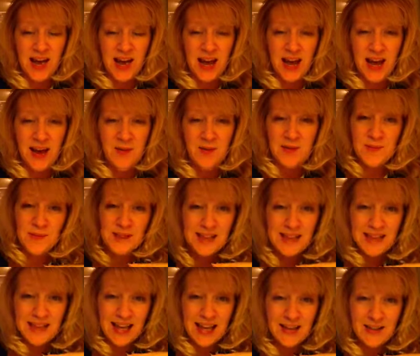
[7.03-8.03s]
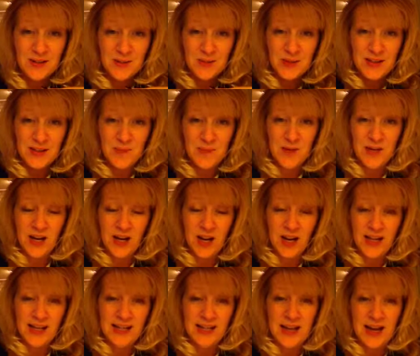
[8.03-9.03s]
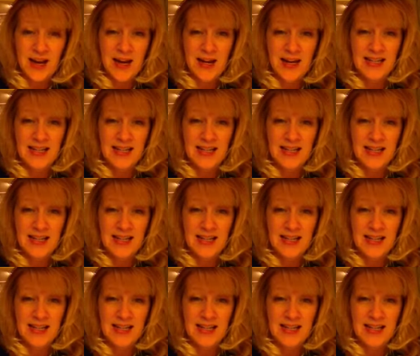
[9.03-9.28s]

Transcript: I was missing last week because I